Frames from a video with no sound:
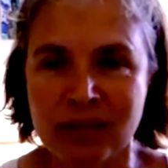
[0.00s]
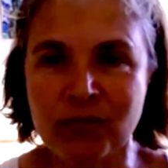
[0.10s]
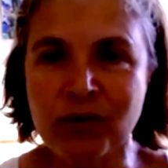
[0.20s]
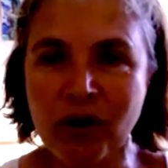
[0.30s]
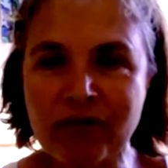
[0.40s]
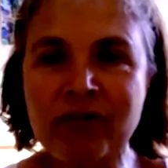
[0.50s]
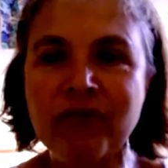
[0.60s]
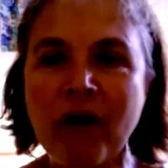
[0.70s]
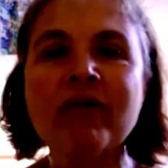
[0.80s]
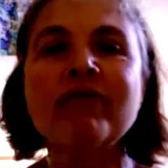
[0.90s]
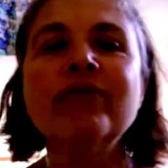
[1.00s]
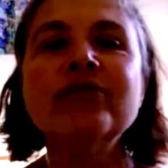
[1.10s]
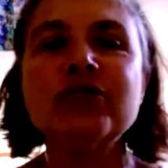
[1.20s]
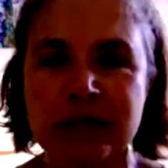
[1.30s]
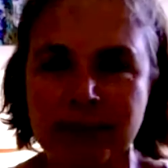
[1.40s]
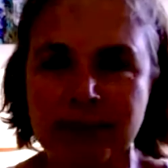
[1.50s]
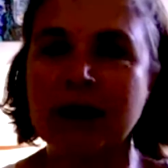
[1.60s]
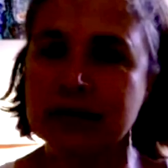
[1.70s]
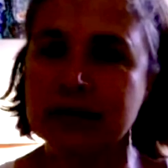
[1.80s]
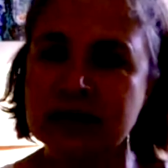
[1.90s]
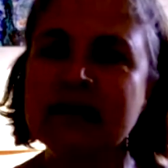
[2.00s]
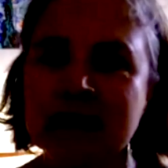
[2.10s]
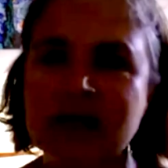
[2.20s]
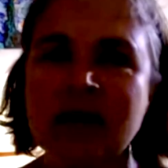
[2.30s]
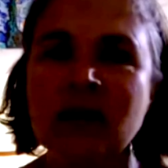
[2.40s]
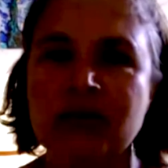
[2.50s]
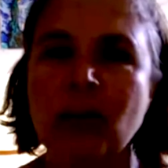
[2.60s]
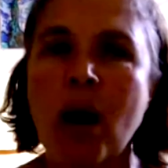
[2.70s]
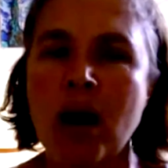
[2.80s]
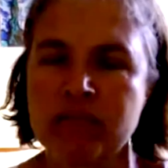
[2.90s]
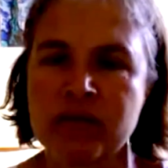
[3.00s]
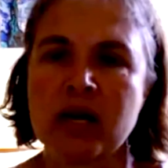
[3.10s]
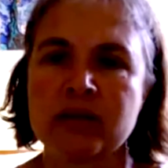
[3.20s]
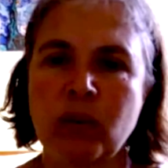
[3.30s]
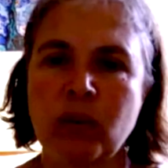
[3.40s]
we are very vigilant about this, and I think he's aware of that as